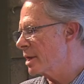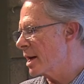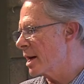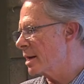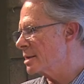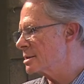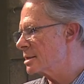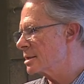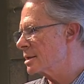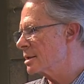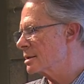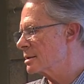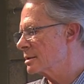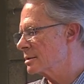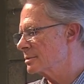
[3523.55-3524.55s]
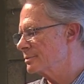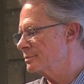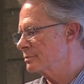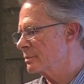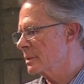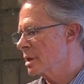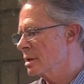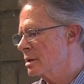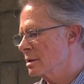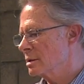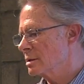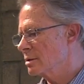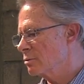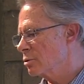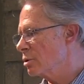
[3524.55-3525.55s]
that is I think
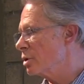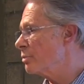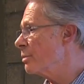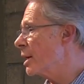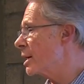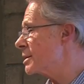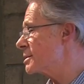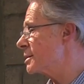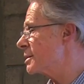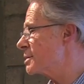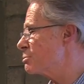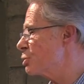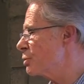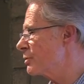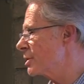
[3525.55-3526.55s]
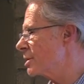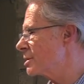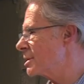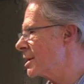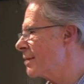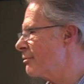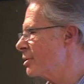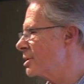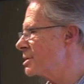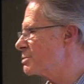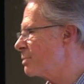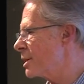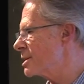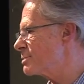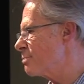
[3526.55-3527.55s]
the world of medicine is moving into
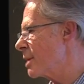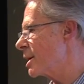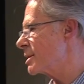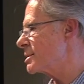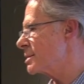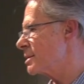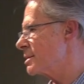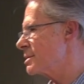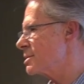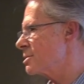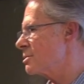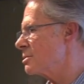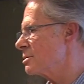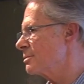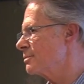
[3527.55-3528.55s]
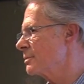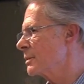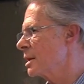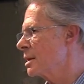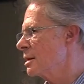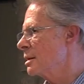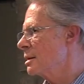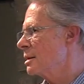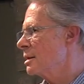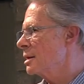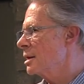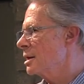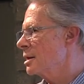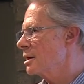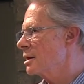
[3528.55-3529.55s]
evidence-based medicine. So
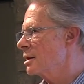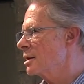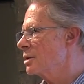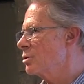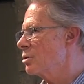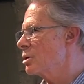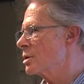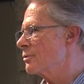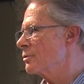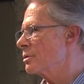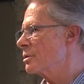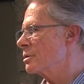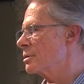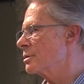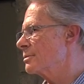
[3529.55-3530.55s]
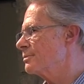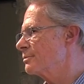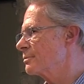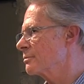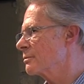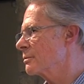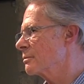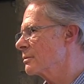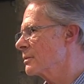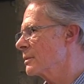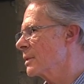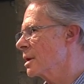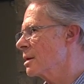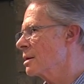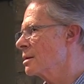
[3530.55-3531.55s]
in order for
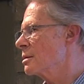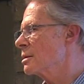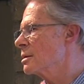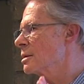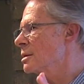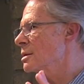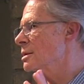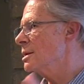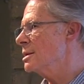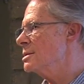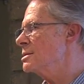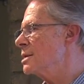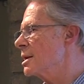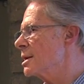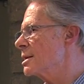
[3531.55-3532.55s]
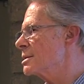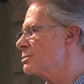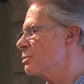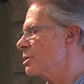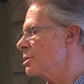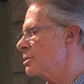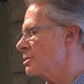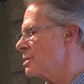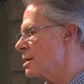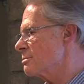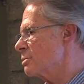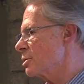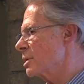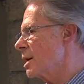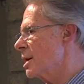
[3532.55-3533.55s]
these days, whether you're talking
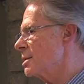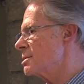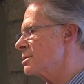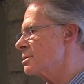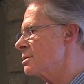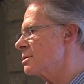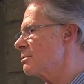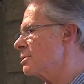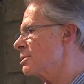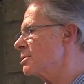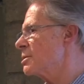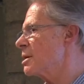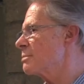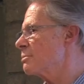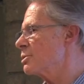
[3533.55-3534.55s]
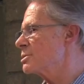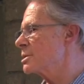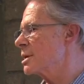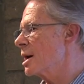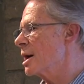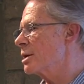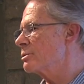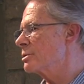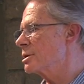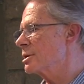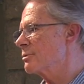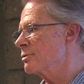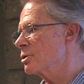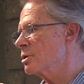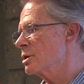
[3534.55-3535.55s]
about cancer or whether you're talking about psychiatry,
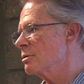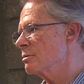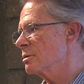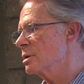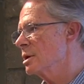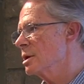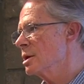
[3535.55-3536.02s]
if you're going to